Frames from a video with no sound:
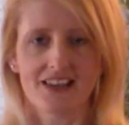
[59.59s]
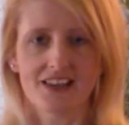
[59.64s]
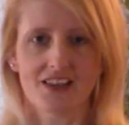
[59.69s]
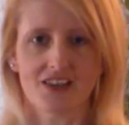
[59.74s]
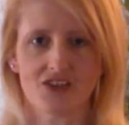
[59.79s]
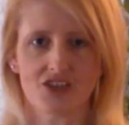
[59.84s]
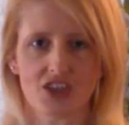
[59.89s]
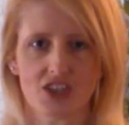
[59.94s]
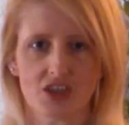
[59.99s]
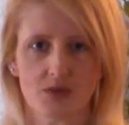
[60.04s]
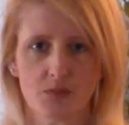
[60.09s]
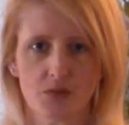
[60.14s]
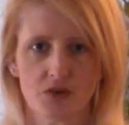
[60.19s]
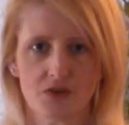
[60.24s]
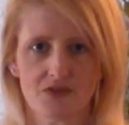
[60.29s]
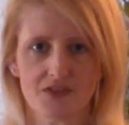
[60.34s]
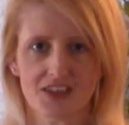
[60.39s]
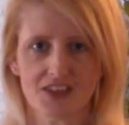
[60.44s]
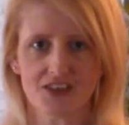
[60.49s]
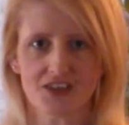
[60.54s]
that she's
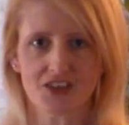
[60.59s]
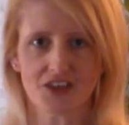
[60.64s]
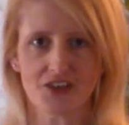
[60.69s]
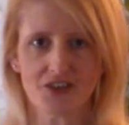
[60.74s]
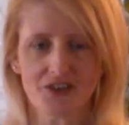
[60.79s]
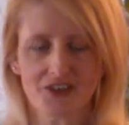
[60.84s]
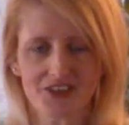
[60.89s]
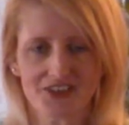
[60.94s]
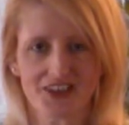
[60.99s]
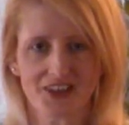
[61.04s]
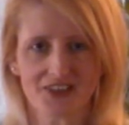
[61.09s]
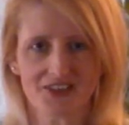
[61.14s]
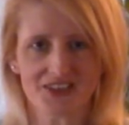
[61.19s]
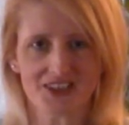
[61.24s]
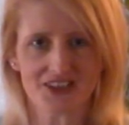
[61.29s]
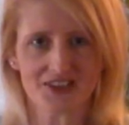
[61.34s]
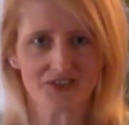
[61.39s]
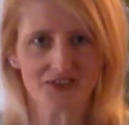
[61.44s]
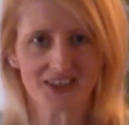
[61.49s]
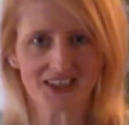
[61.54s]
moved into, so
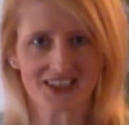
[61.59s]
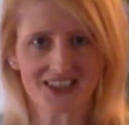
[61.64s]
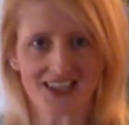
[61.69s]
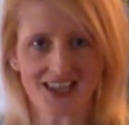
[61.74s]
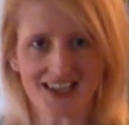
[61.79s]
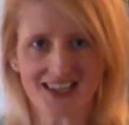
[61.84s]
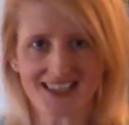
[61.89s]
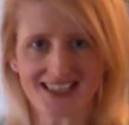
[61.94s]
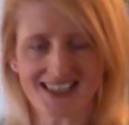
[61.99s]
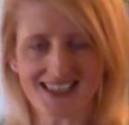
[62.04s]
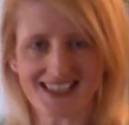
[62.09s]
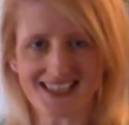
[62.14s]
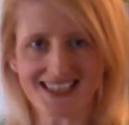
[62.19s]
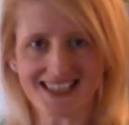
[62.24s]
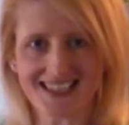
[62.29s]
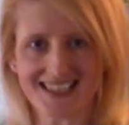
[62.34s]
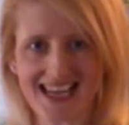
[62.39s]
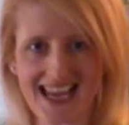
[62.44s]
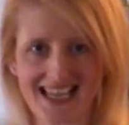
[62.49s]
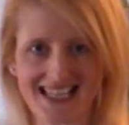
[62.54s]
she's all excited
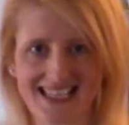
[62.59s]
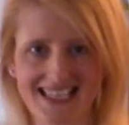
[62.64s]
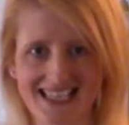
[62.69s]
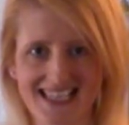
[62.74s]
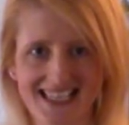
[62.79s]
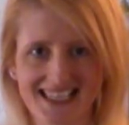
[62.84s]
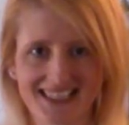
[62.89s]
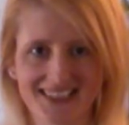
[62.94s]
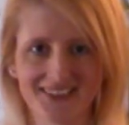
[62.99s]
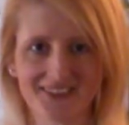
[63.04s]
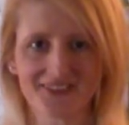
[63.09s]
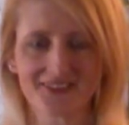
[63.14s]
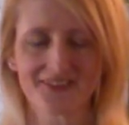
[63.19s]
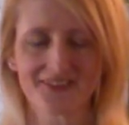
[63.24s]
and nesting.